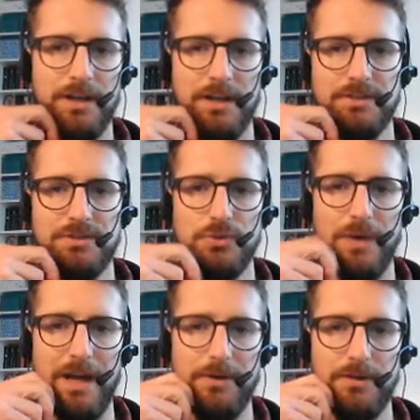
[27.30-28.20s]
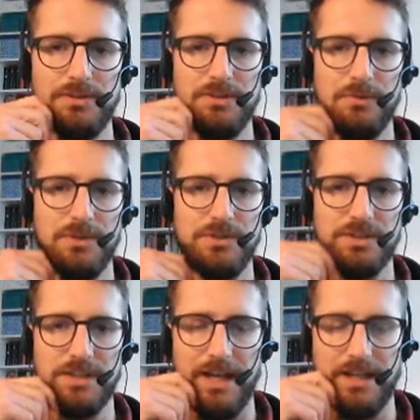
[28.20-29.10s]
two arrows, which
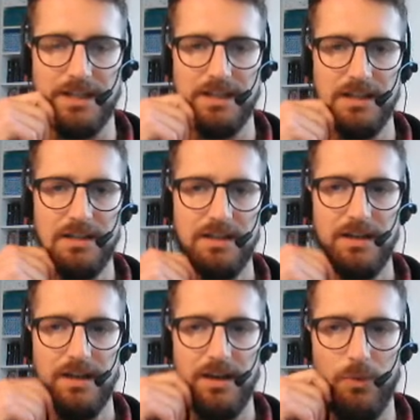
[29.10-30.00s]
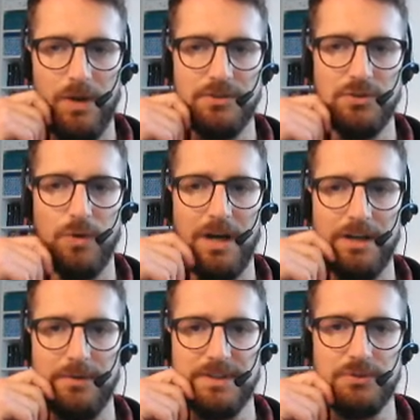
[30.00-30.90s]
is like a 1-to-1
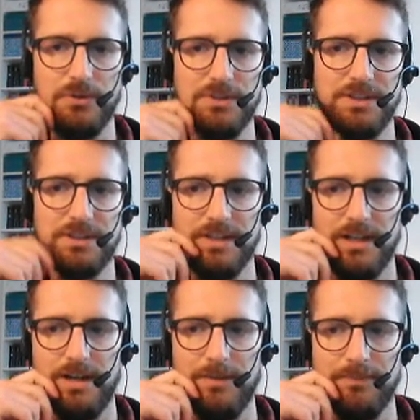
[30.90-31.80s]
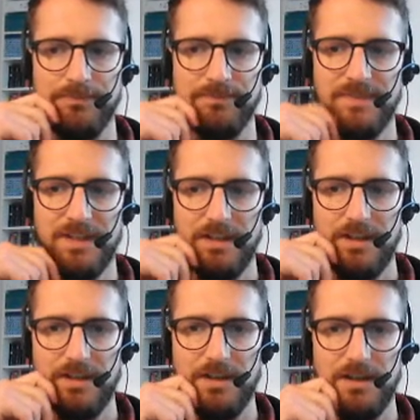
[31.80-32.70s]
in resources
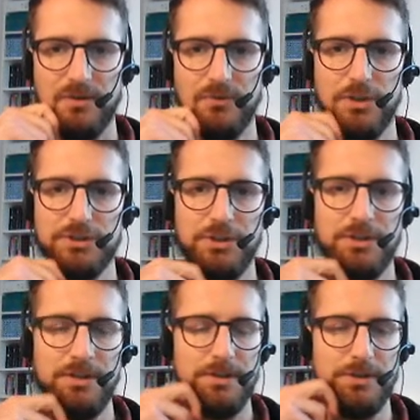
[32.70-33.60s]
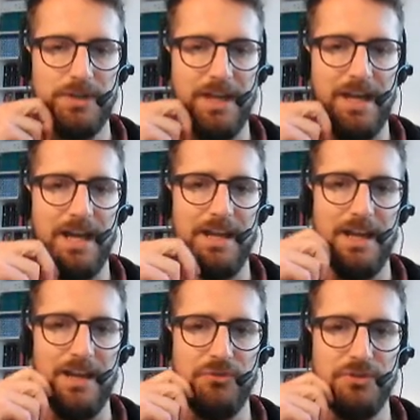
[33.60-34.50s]
conversion. You get
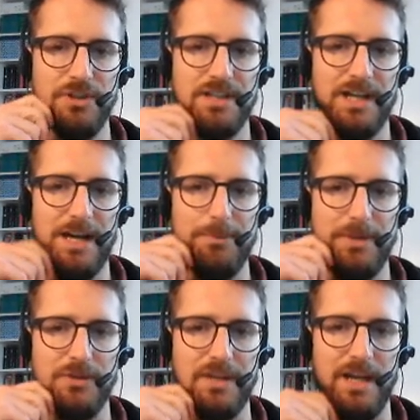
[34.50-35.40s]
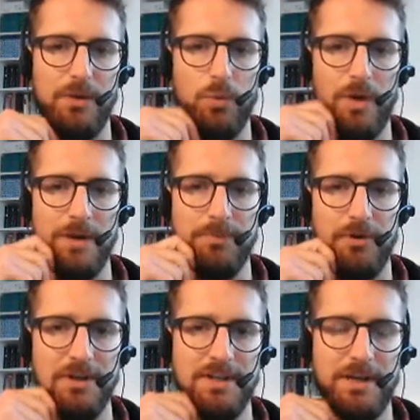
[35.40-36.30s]
a fear card, but you get 1
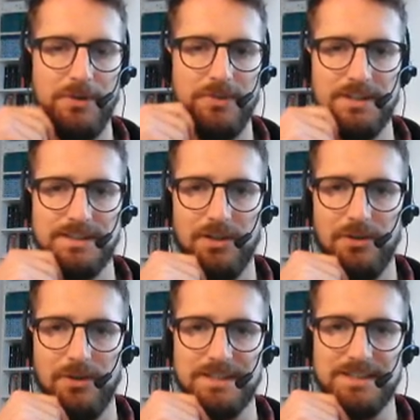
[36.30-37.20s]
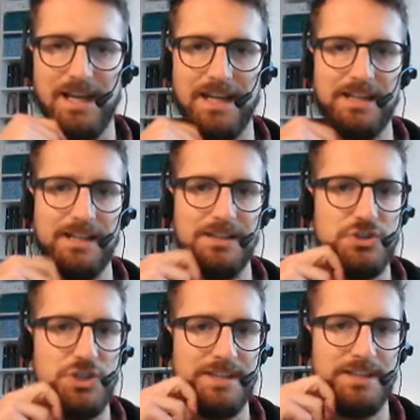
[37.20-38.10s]
point out of it, so it's like
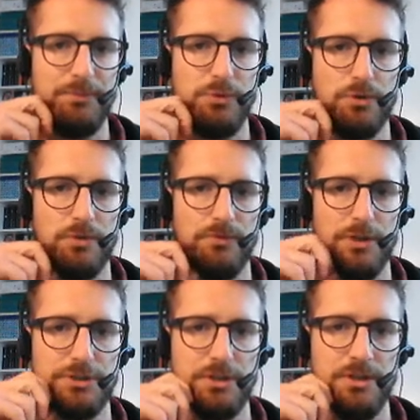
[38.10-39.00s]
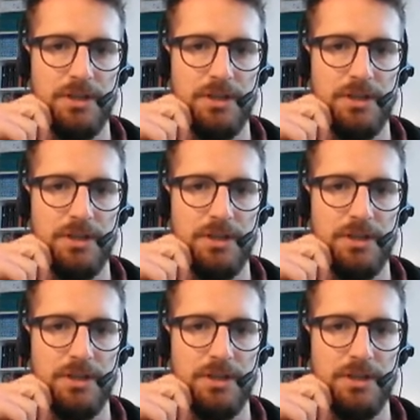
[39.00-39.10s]
just a pure conversion.